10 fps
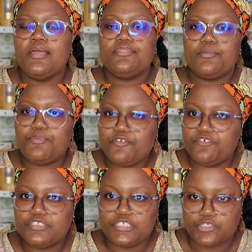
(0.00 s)
The
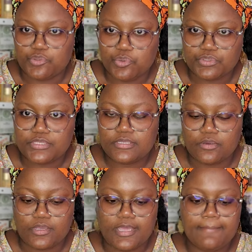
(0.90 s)
preference is yours.
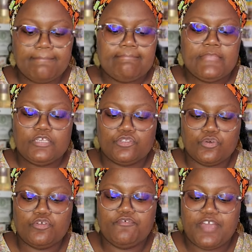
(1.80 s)
Okay, so
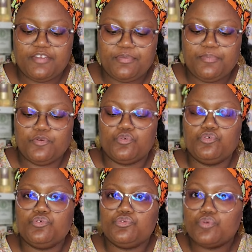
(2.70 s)
you find people who
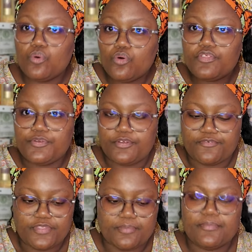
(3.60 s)
use all three
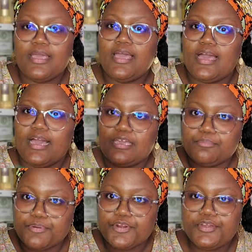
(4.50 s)
of them. I
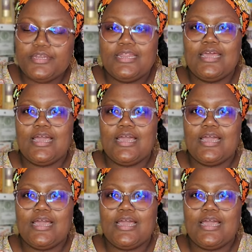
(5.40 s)
bath.